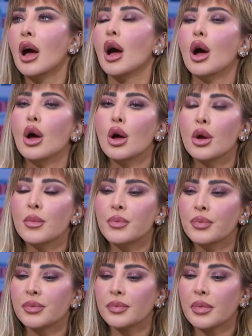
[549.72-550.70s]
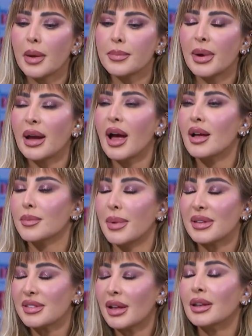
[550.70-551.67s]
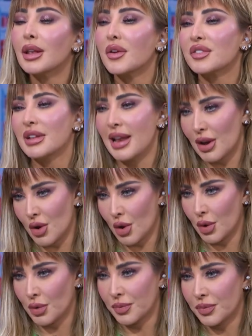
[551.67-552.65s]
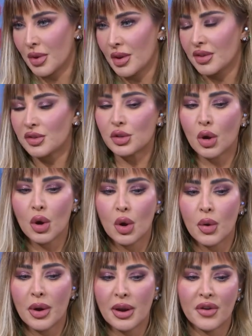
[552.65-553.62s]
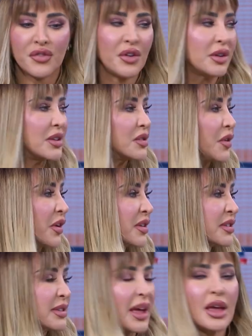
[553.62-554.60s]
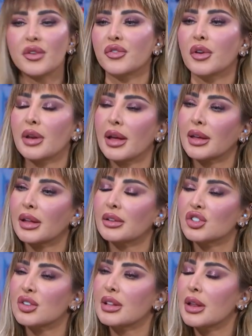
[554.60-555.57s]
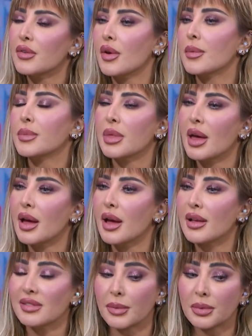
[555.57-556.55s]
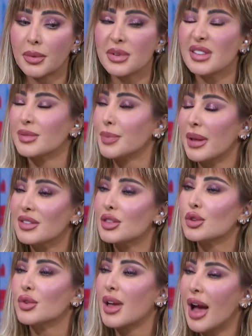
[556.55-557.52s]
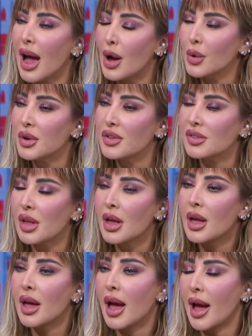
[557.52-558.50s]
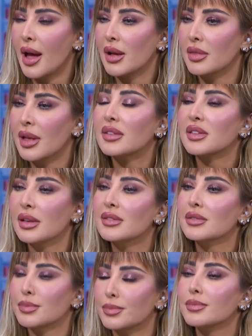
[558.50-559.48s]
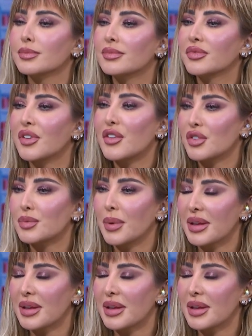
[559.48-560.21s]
My son loves Lego. So, and I feel it's very safe, and I can just leave him there. And sometimes he spends 3 hours, and that's his favorite place.